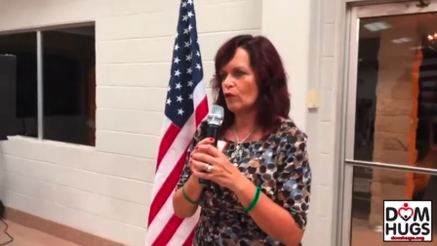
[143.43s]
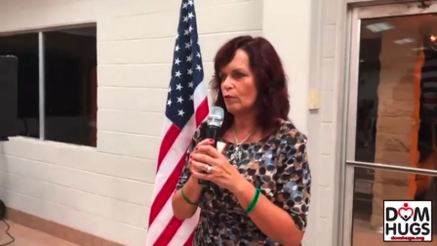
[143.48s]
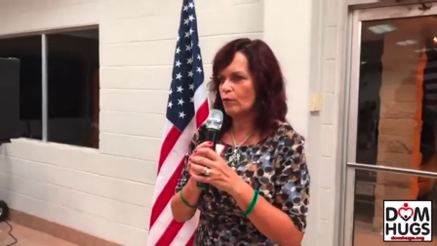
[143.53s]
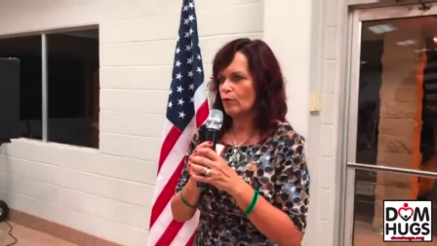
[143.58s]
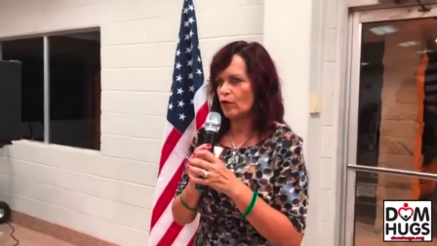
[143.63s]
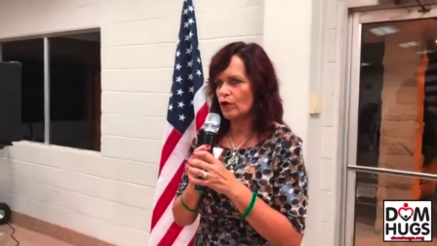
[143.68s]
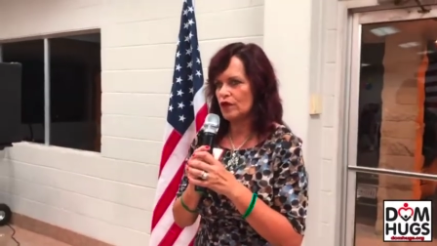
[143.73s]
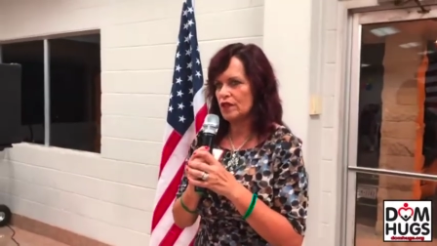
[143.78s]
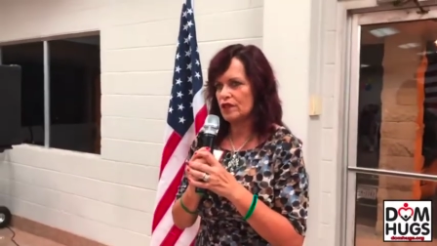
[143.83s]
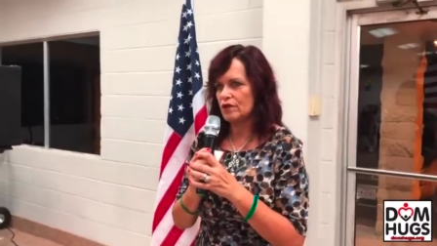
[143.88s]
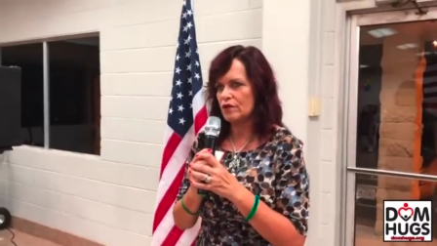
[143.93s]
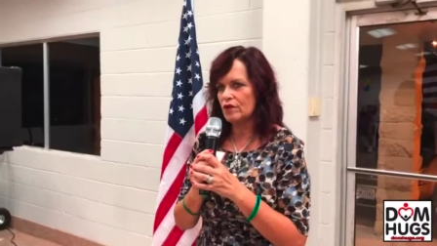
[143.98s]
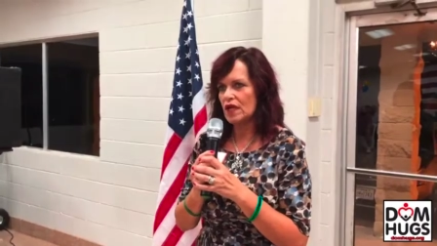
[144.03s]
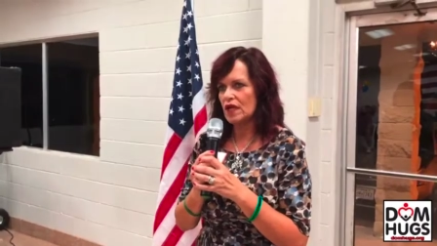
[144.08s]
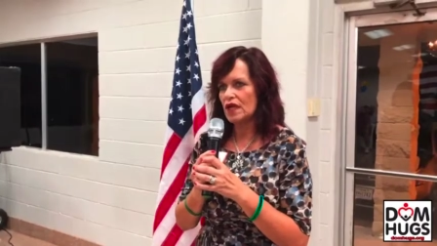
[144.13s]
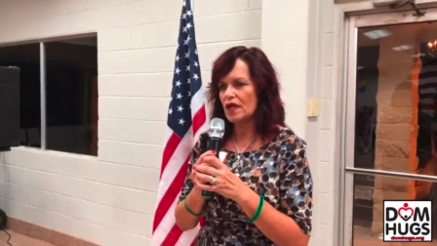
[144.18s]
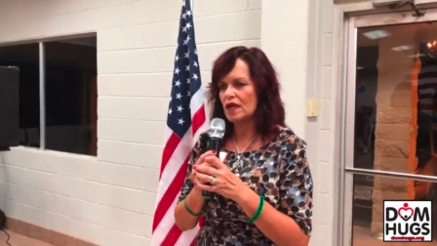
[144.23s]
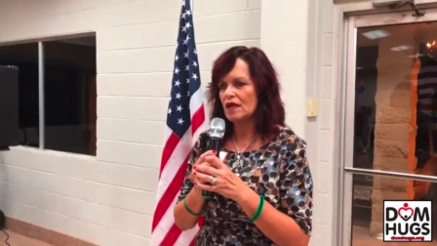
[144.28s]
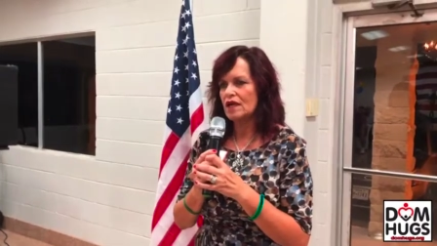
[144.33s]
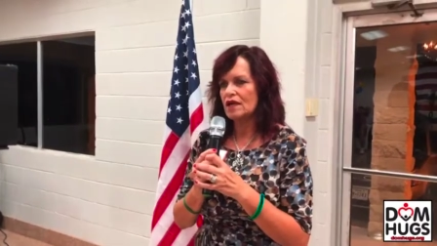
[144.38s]

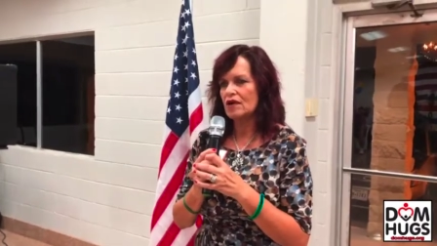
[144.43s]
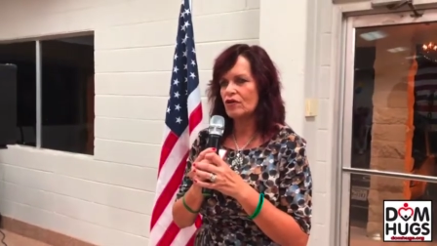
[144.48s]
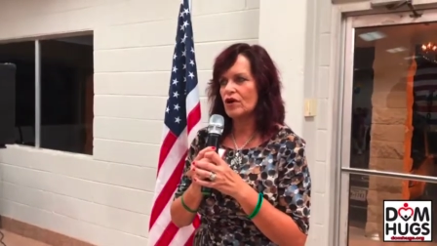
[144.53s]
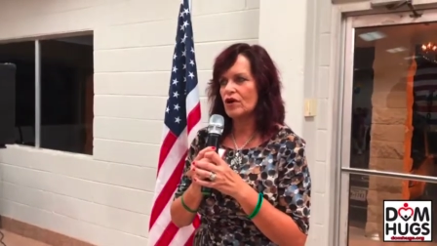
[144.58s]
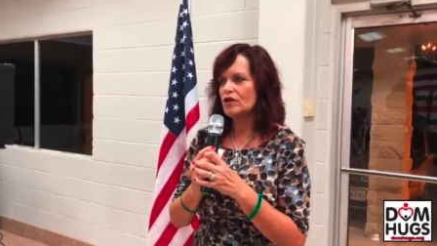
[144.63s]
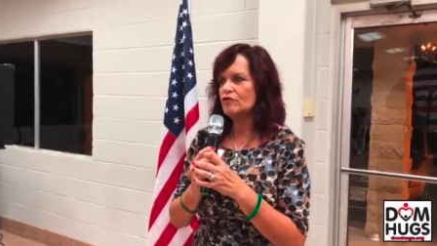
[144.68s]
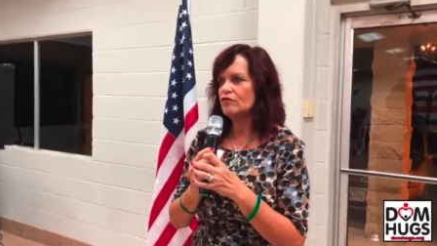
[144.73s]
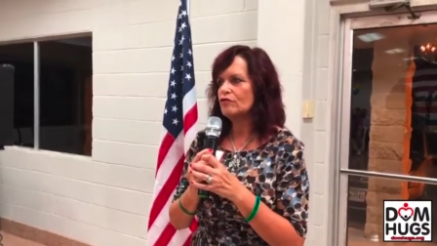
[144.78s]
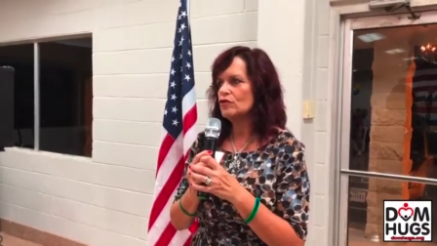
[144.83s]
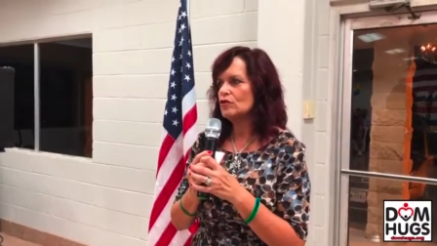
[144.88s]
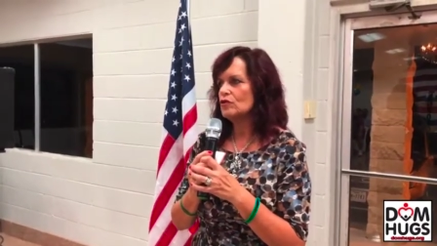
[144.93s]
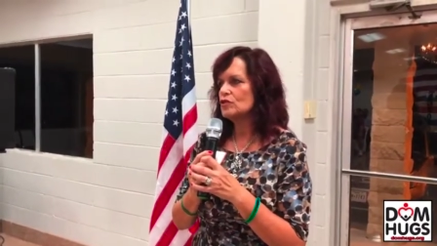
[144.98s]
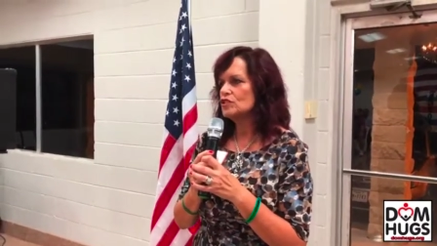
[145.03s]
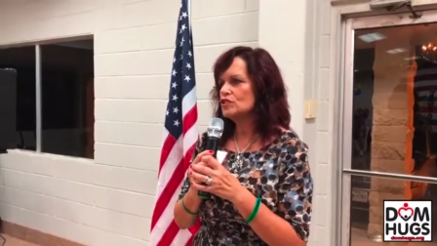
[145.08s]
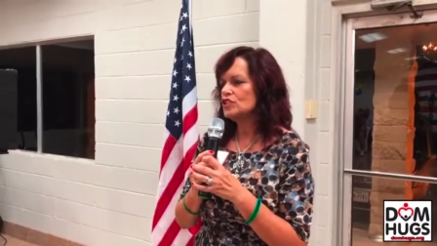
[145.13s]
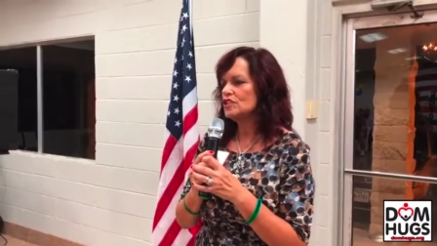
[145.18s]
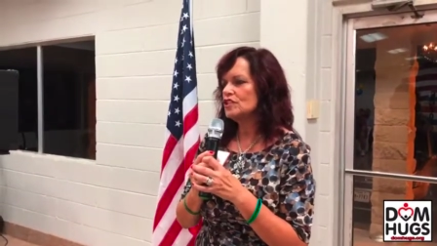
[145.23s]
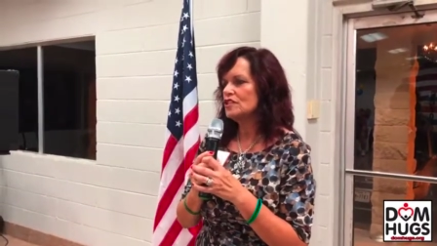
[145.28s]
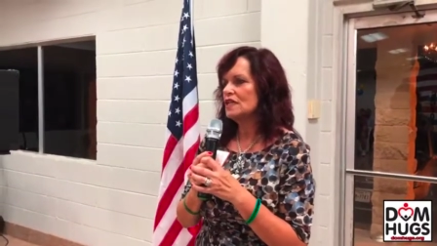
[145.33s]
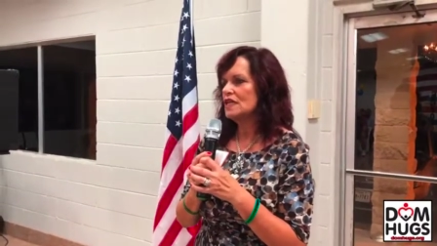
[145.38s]
4.3, great
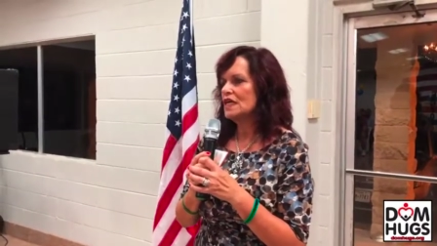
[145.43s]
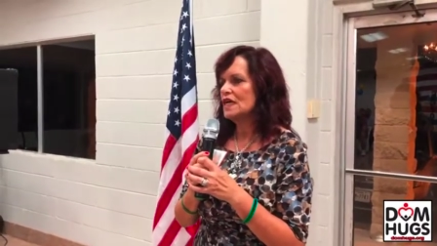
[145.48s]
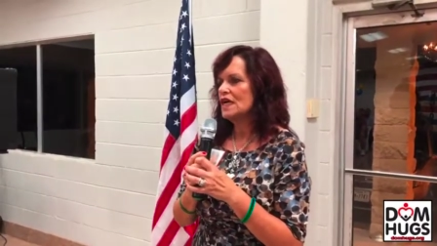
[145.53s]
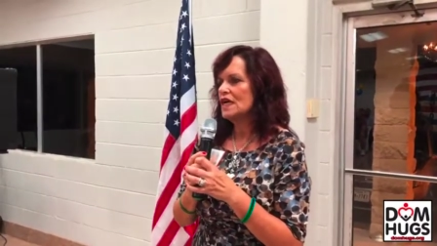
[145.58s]
future.